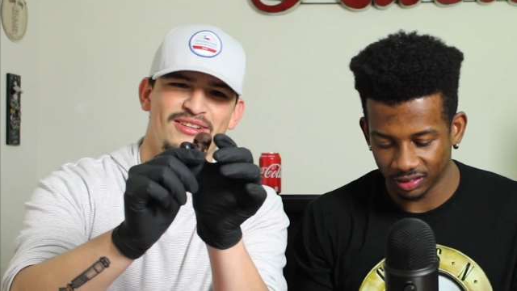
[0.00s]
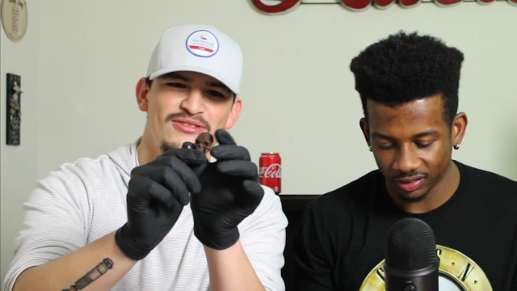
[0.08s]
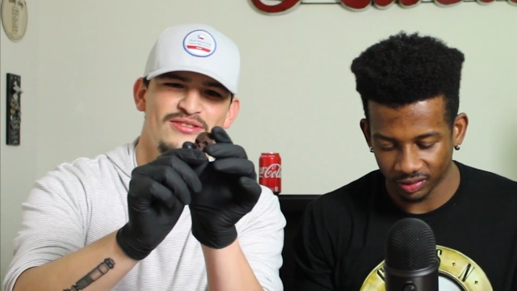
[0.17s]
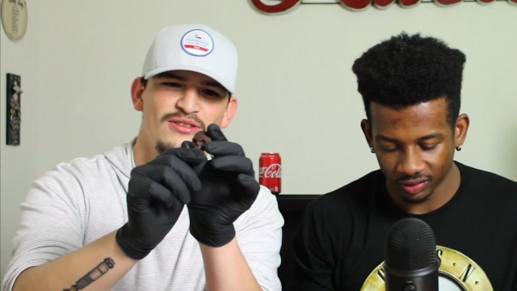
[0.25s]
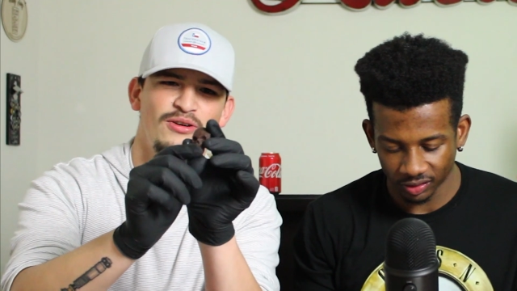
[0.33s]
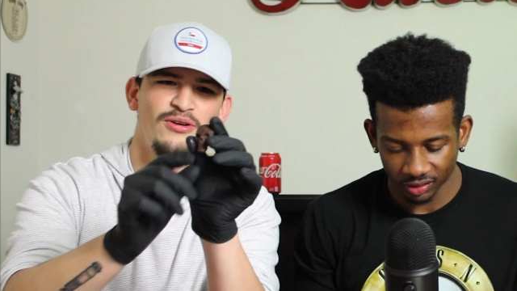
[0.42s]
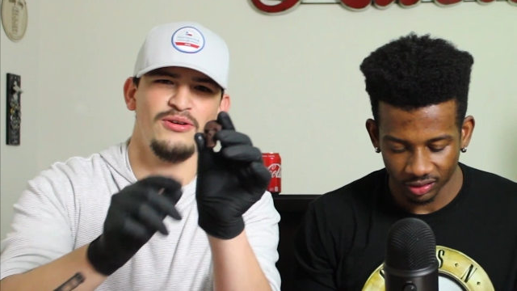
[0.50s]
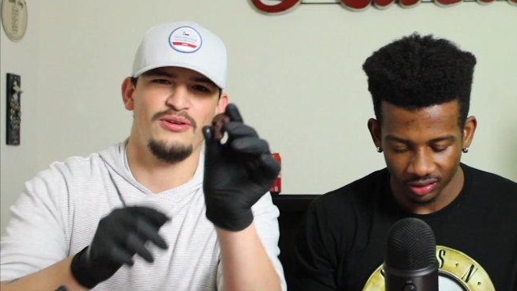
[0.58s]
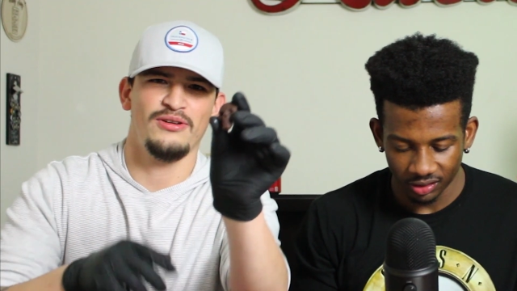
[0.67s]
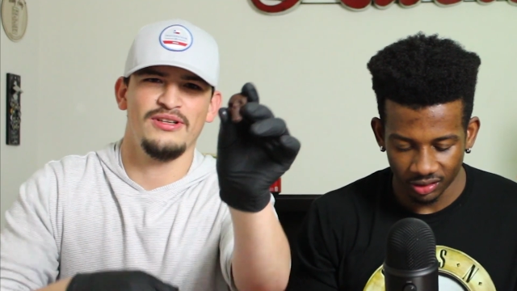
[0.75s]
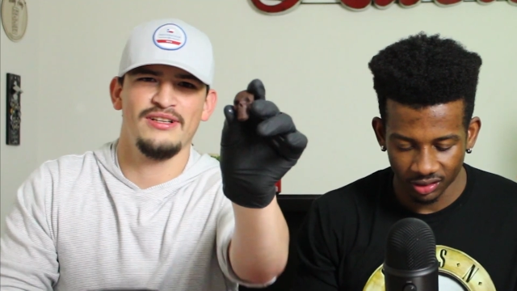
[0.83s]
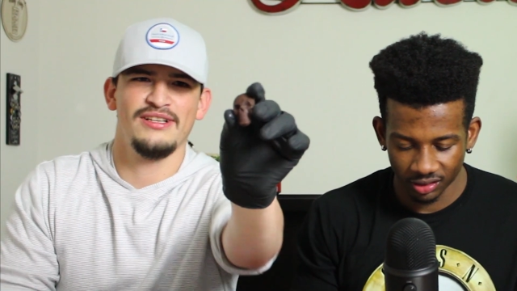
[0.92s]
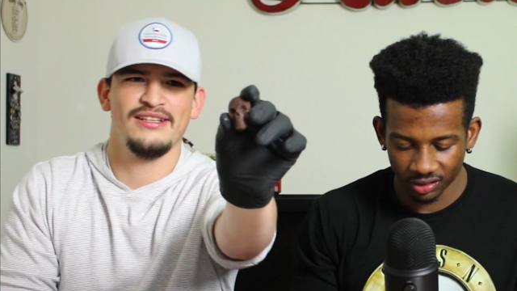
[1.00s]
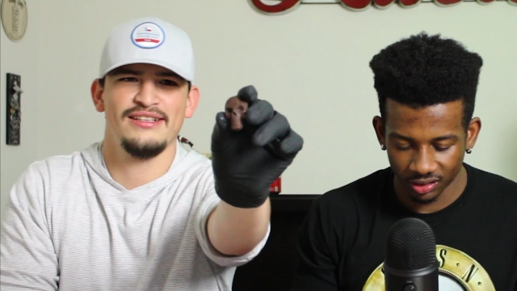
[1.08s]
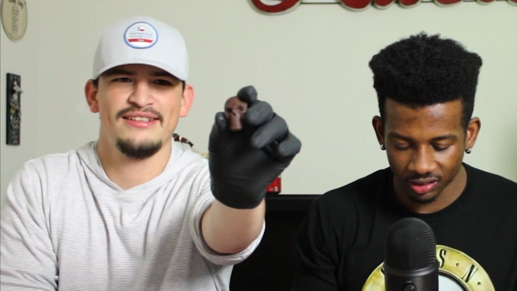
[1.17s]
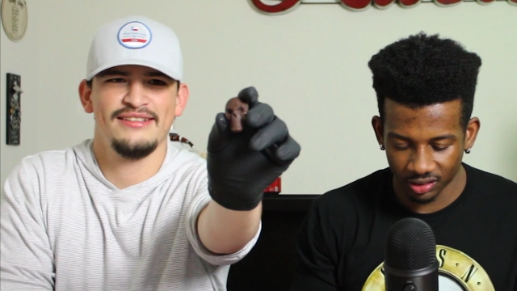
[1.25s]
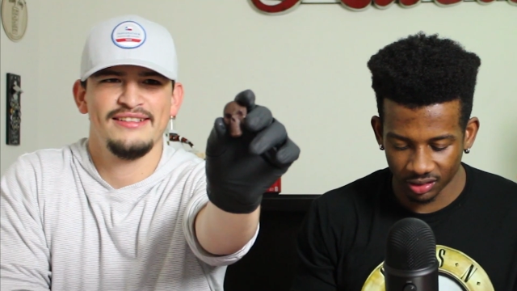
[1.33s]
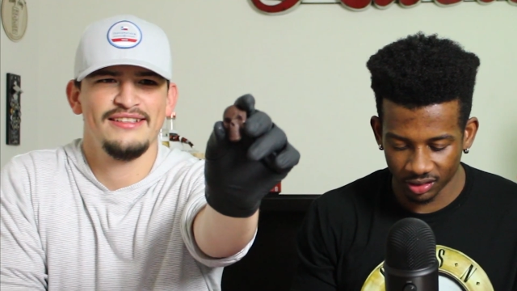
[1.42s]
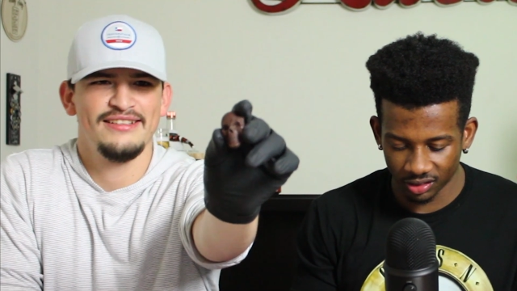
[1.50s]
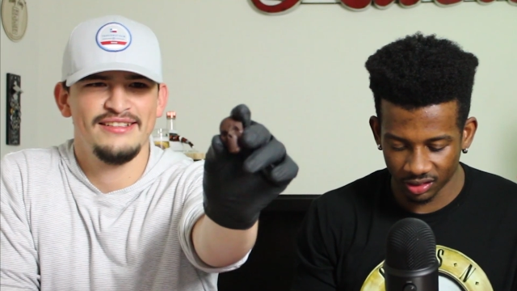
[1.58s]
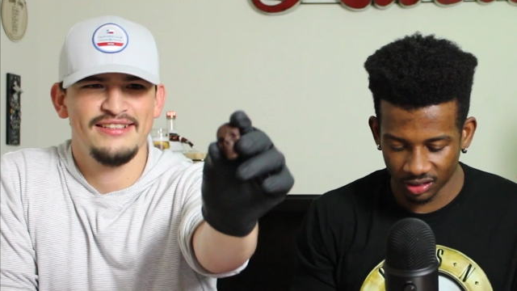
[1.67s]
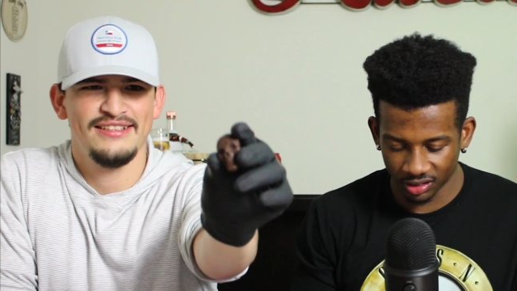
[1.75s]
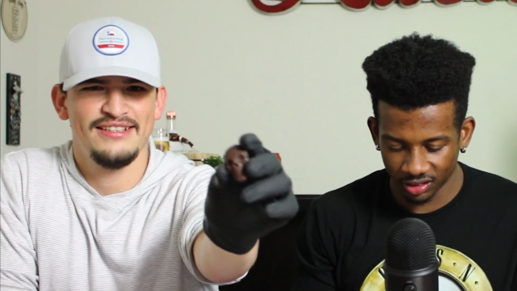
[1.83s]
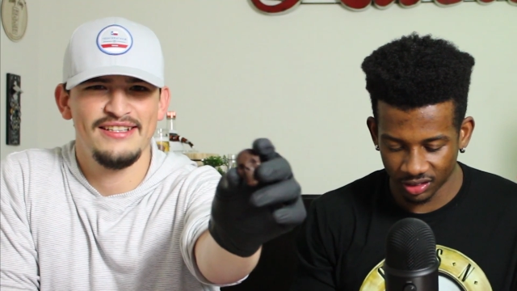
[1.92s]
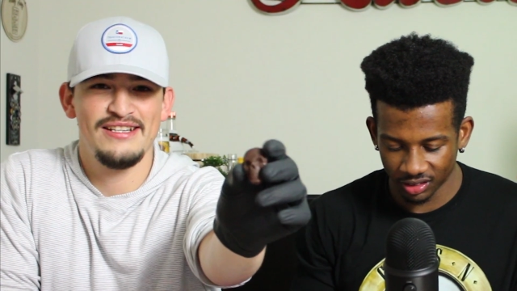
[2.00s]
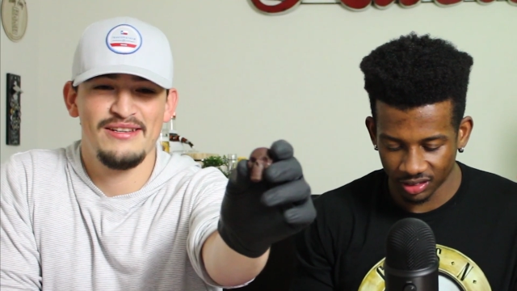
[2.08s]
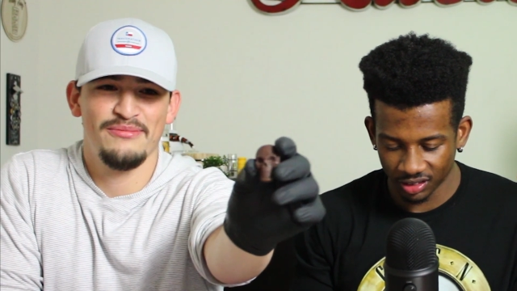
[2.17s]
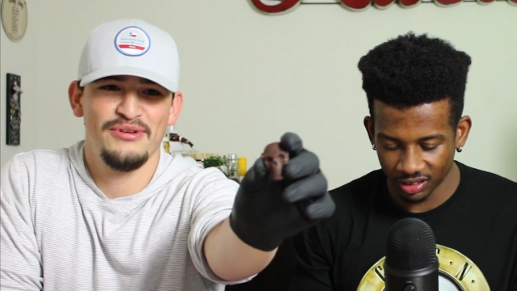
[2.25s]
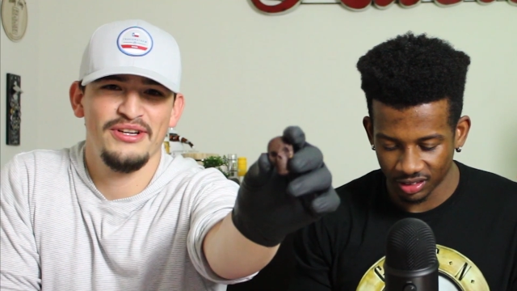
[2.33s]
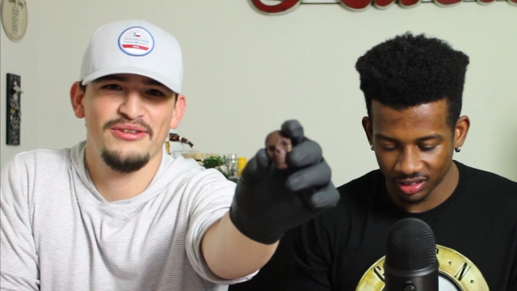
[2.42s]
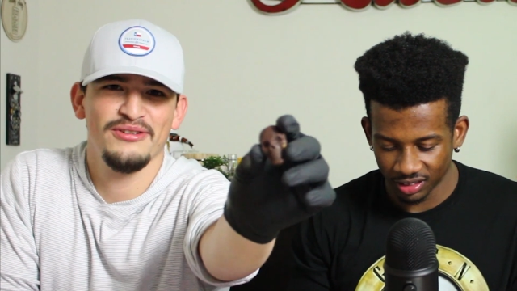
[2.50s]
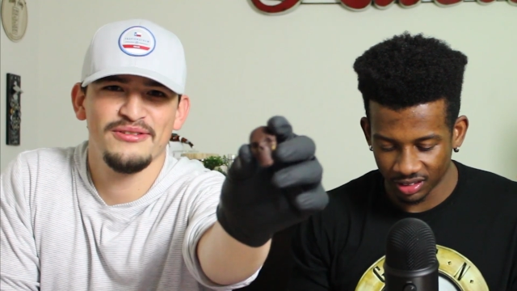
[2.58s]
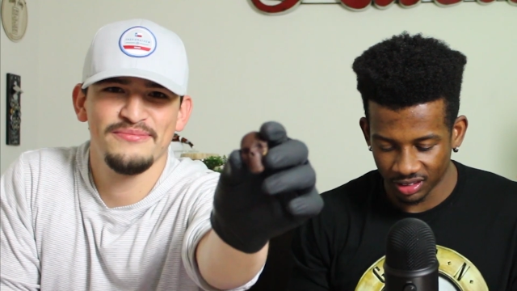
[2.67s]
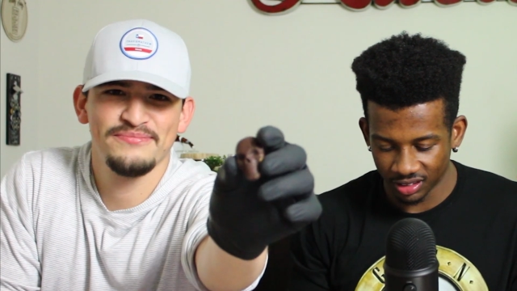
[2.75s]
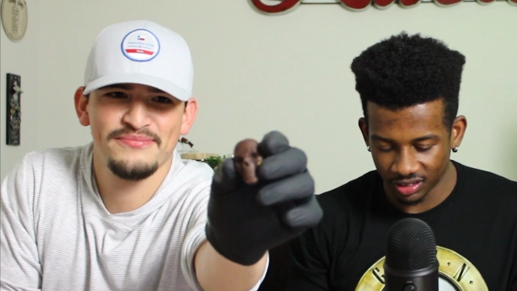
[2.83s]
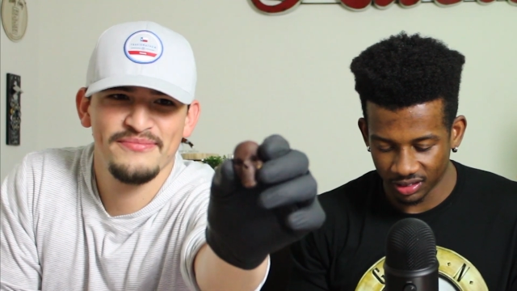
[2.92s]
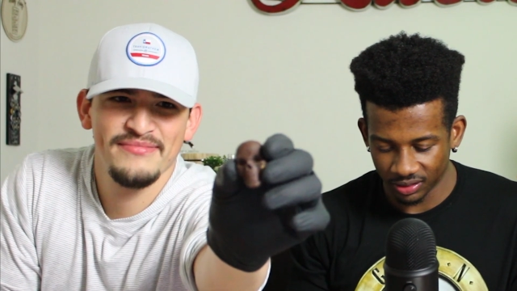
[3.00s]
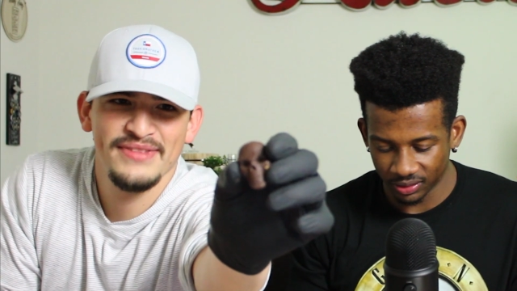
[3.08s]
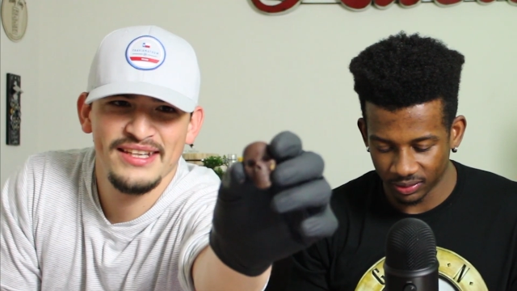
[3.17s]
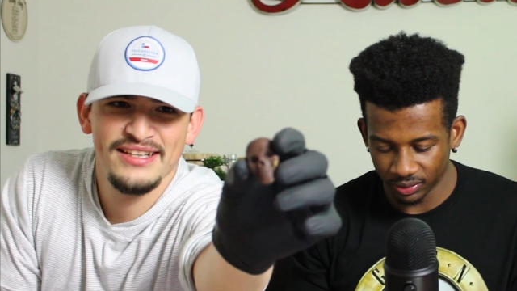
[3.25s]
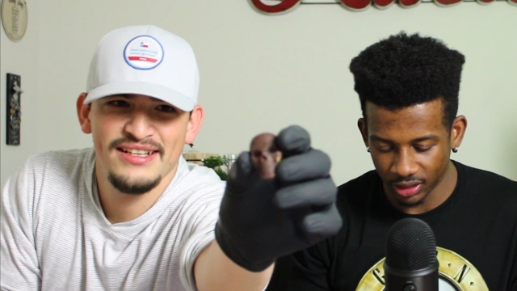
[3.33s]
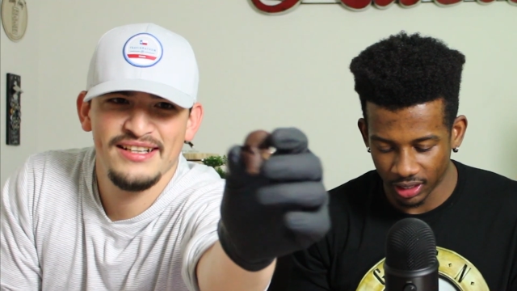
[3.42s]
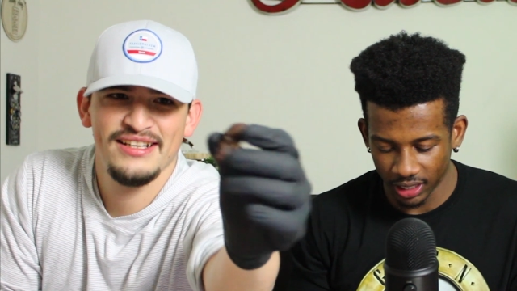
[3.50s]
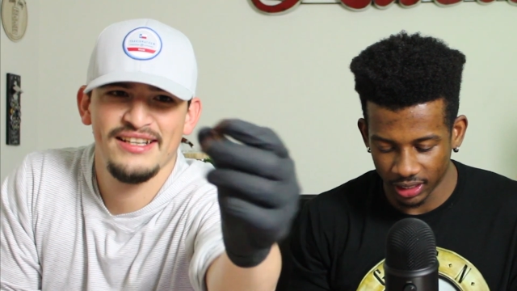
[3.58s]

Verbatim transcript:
Speaker 1: little skull. They're, pretty cool. No,